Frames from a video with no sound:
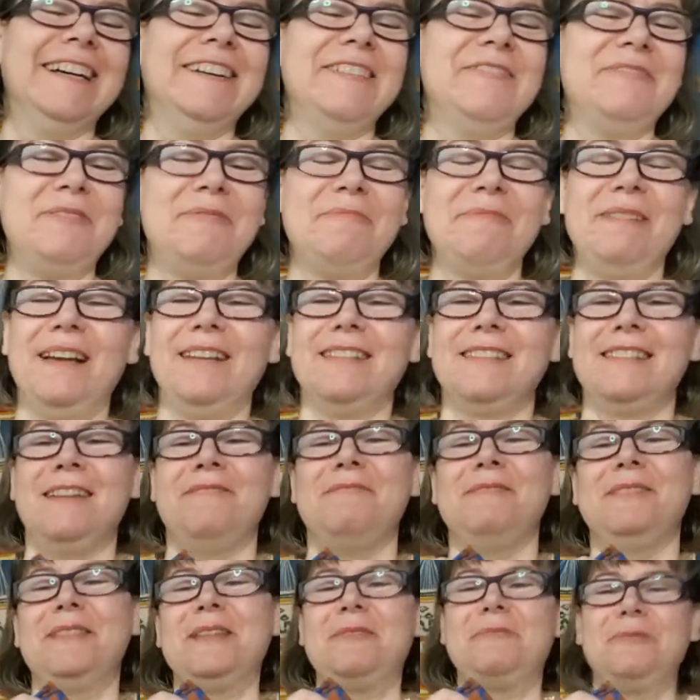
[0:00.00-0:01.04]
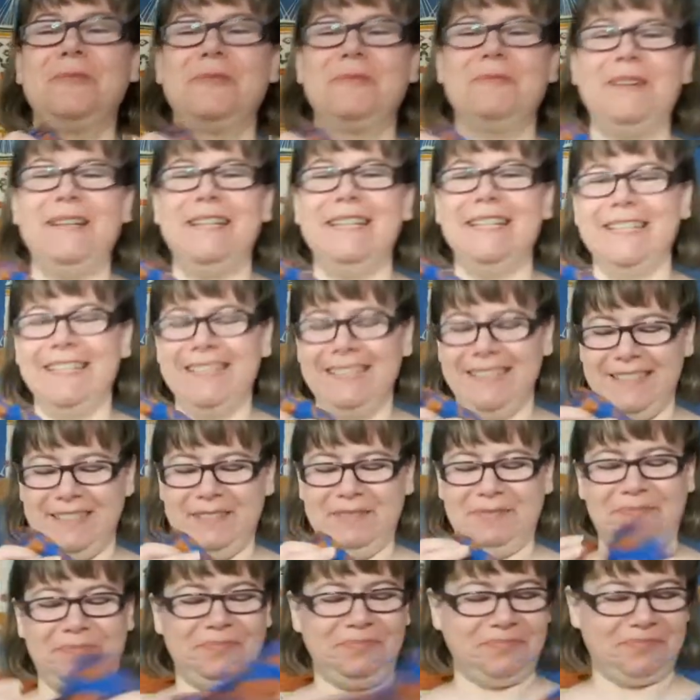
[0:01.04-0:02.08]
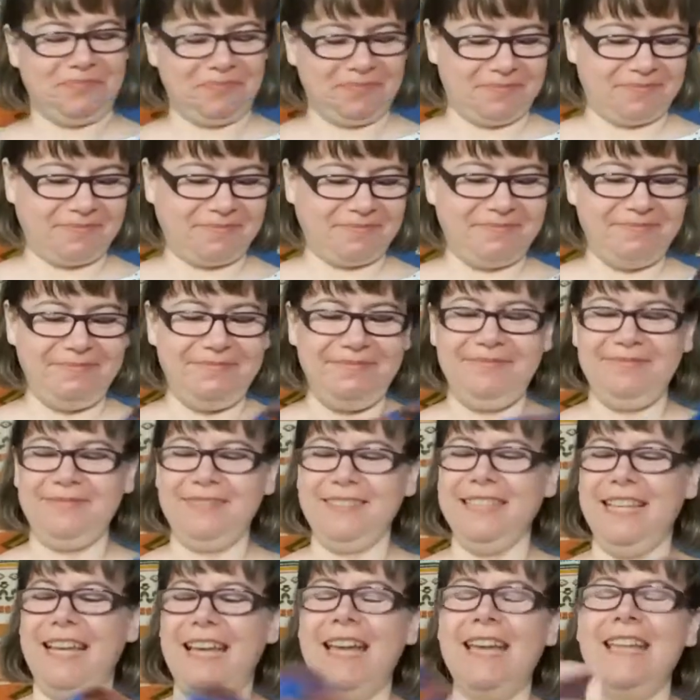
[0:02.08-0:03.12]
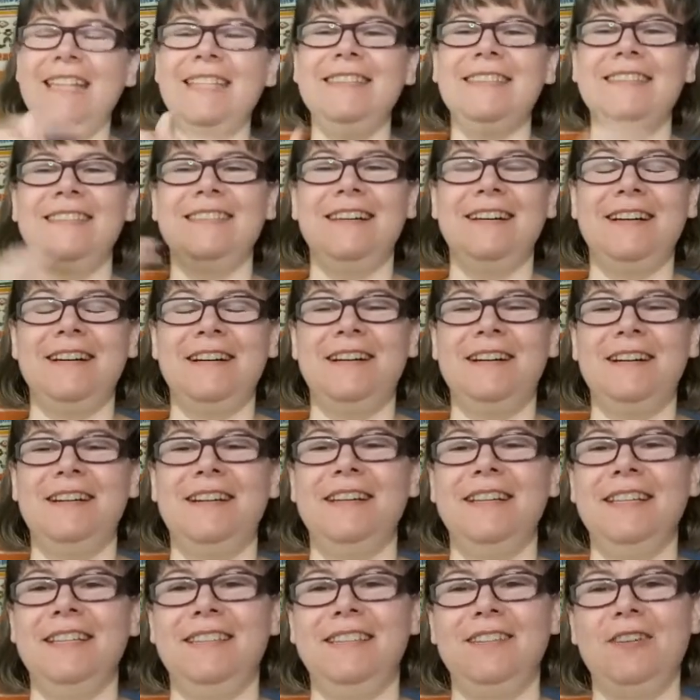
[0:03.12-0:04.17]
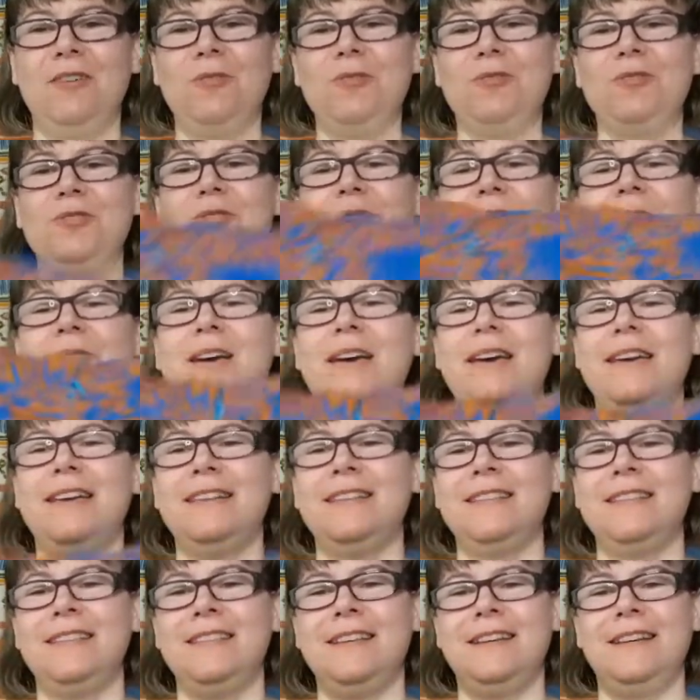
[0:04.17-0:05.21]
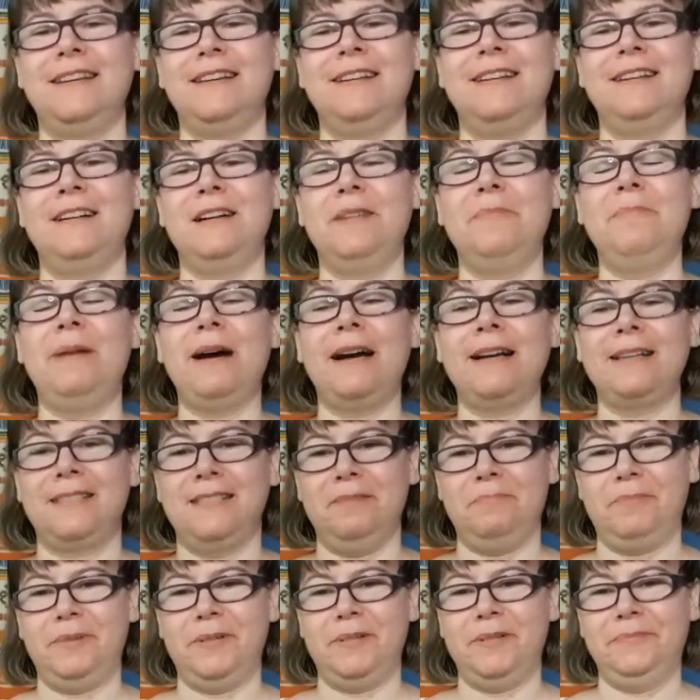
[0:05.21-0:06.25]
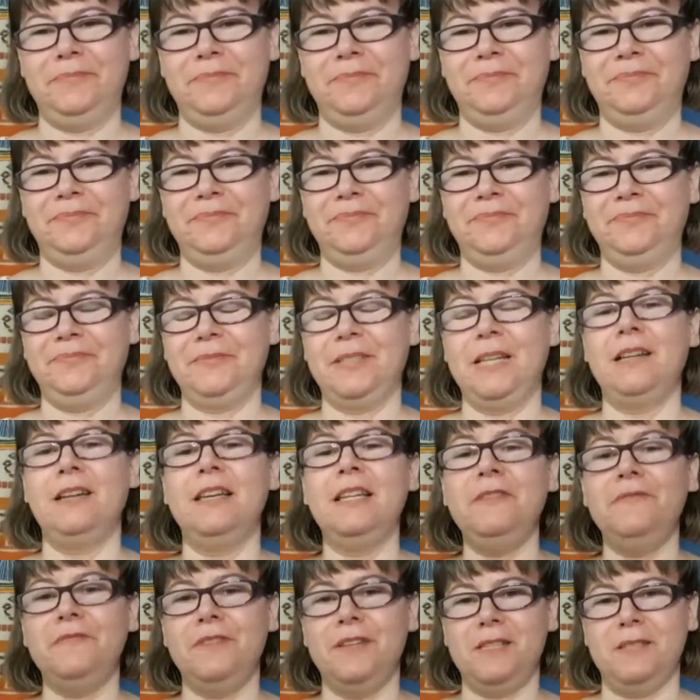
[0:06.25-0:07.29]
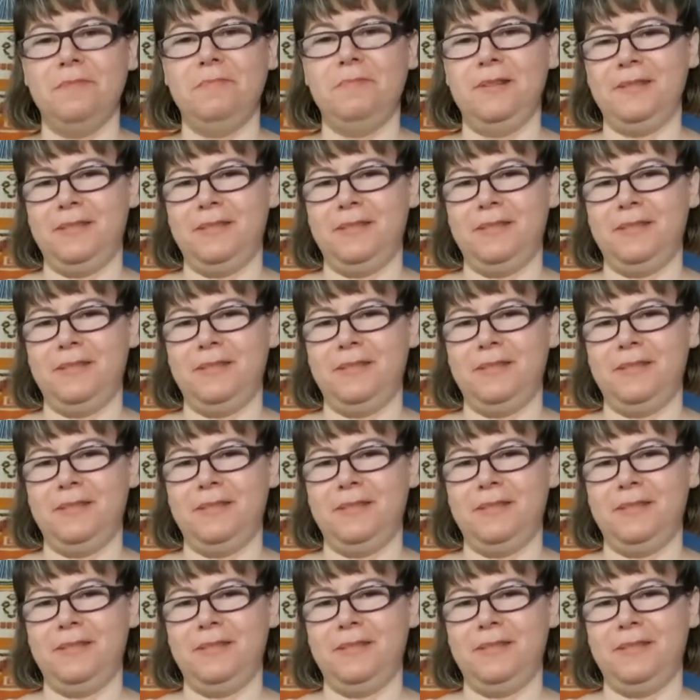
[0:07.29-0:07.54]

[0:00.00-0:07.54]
from last time that I was wearing it. And it also has a back zipper, invisible